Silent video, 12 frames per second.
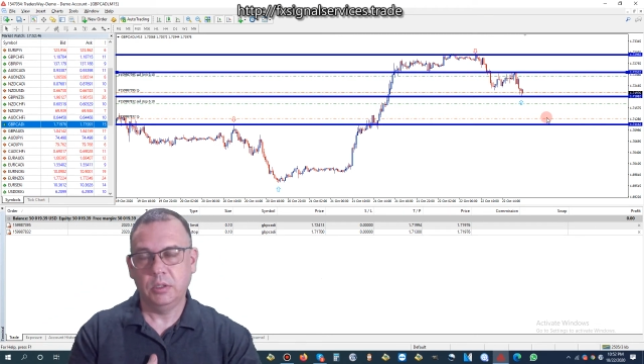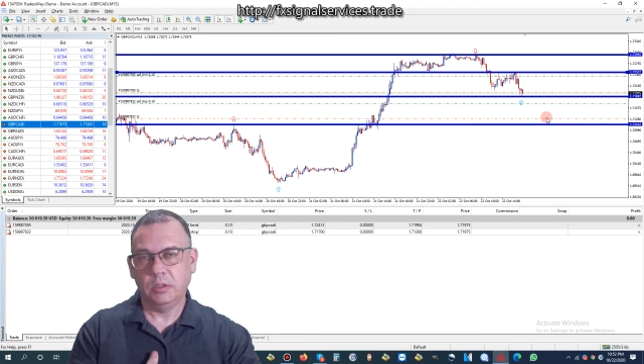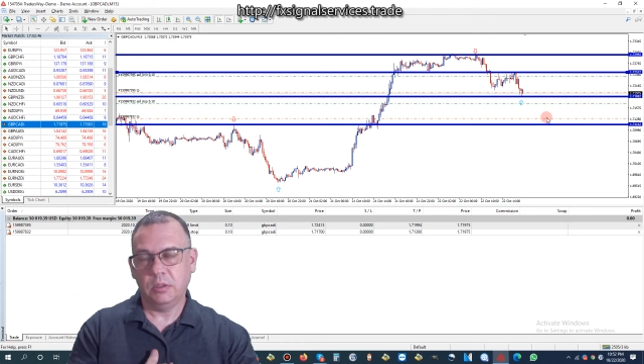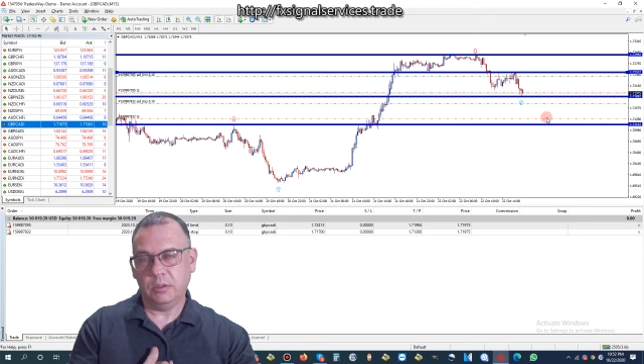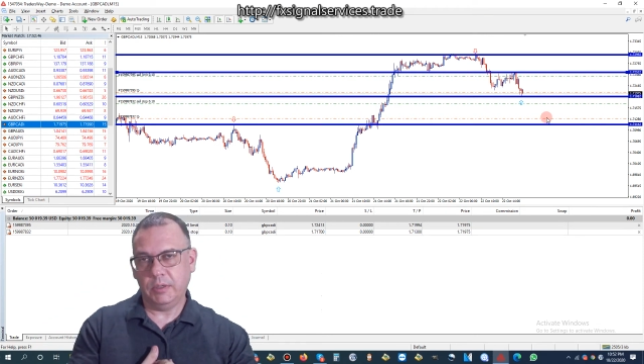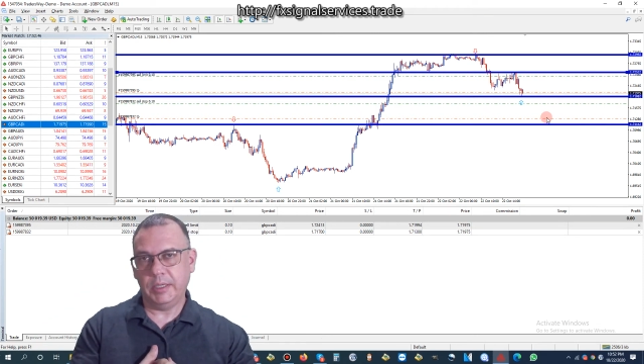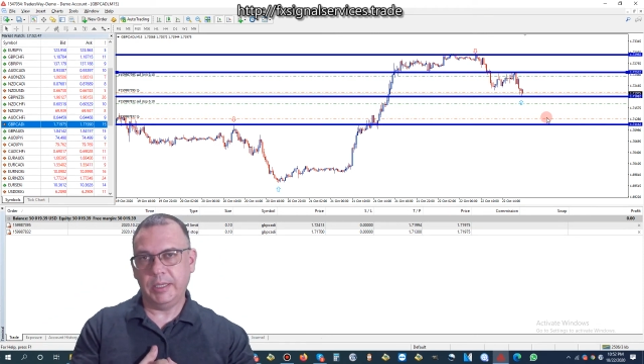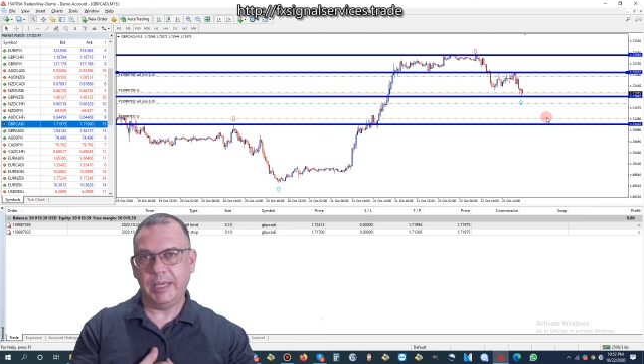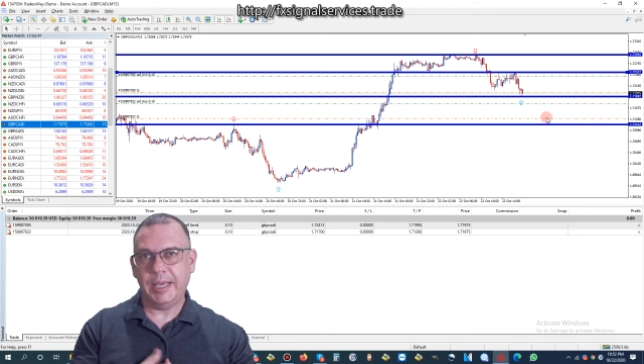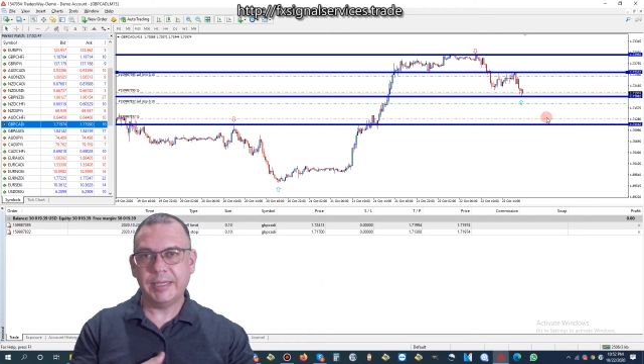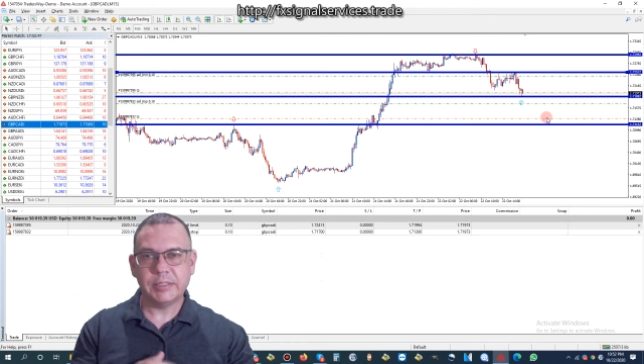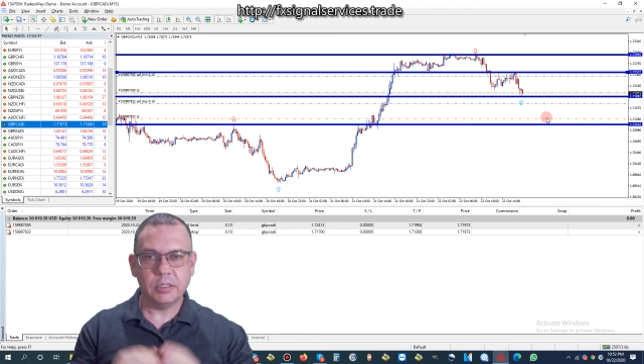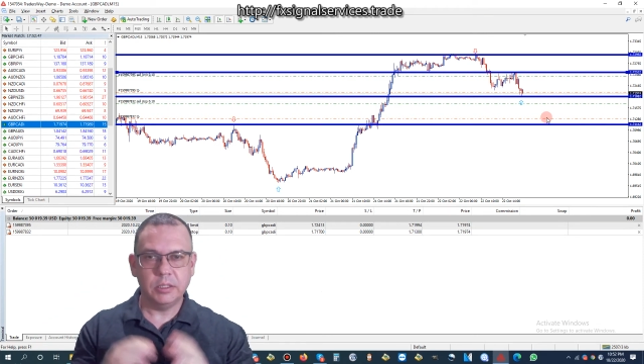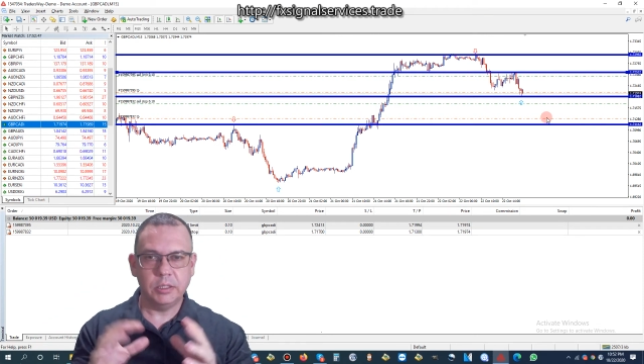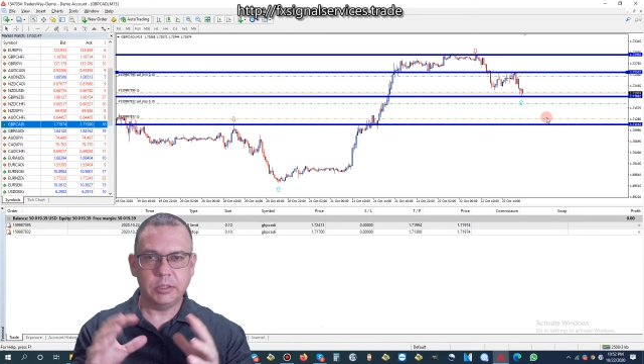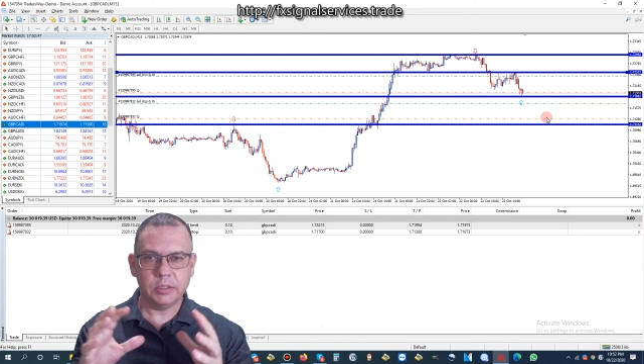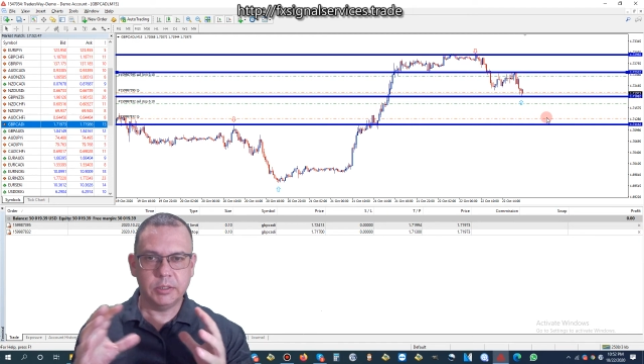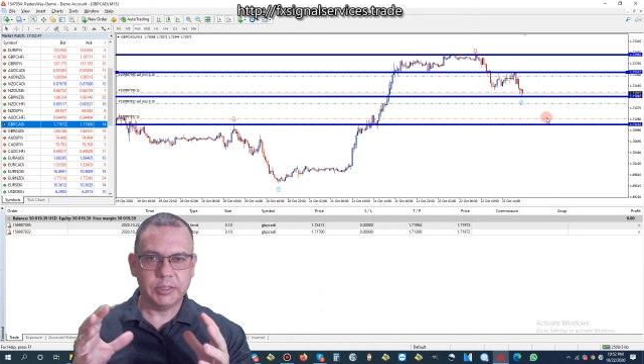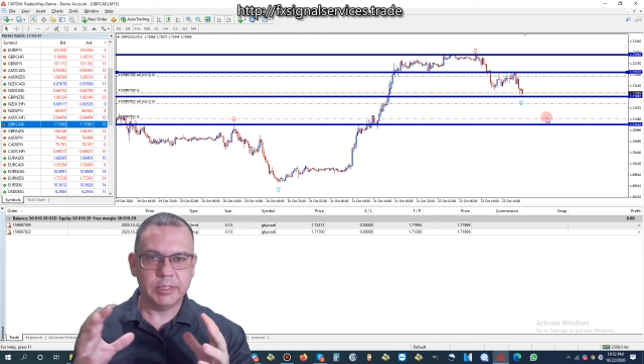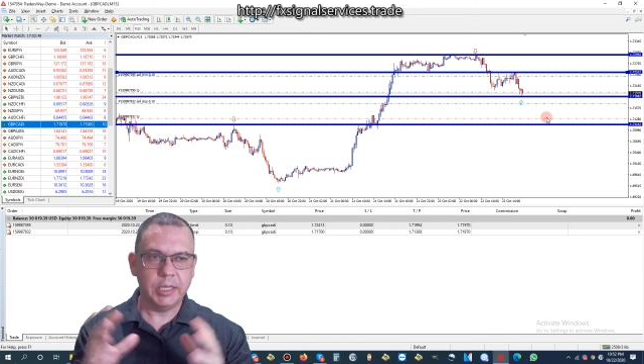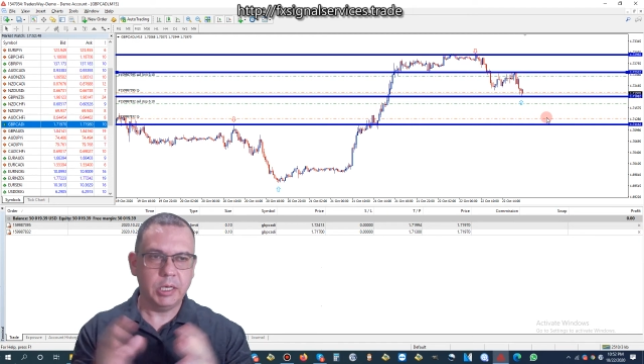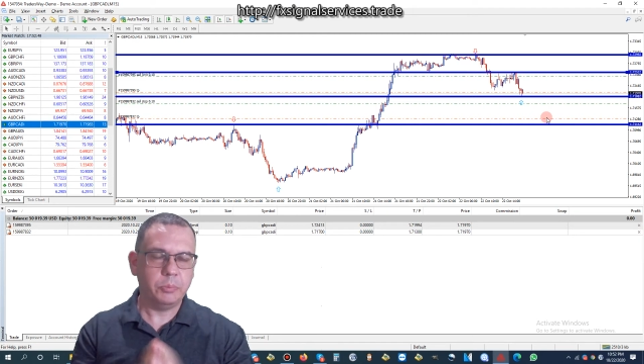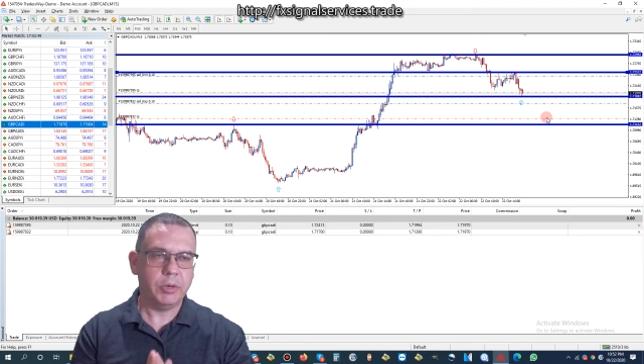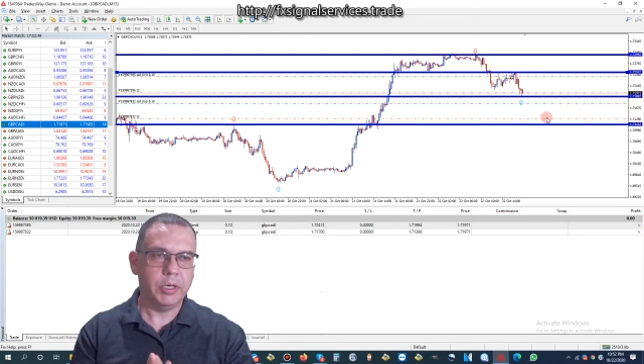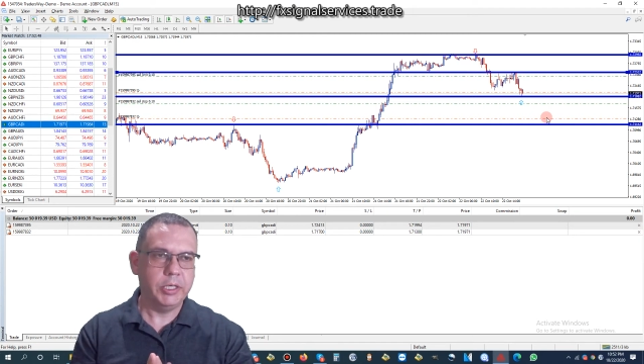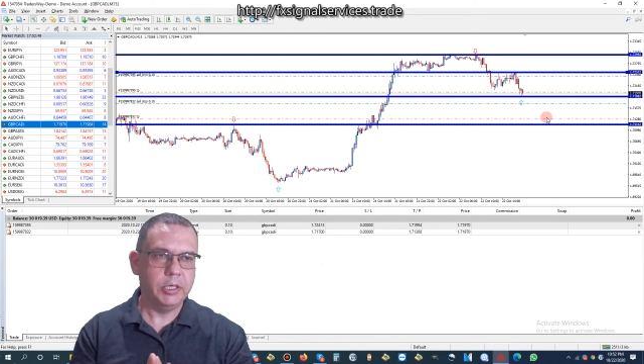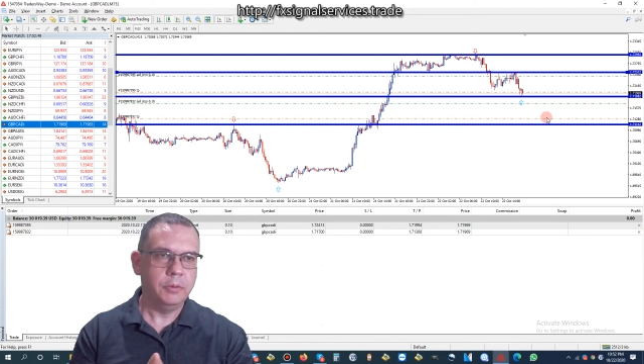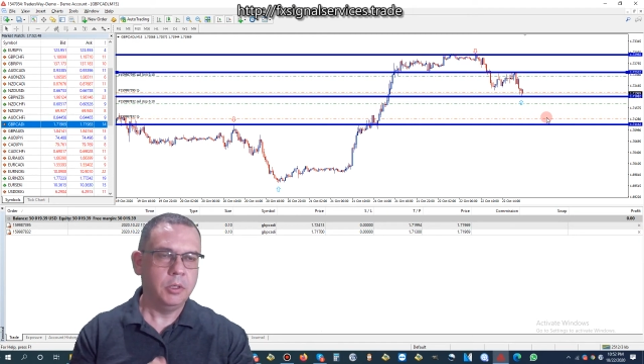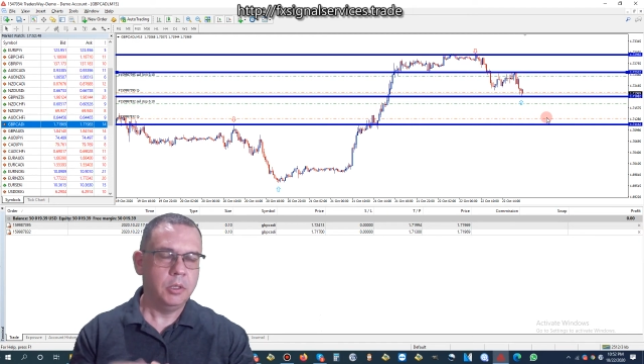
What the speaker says: All right, excellent setup right here.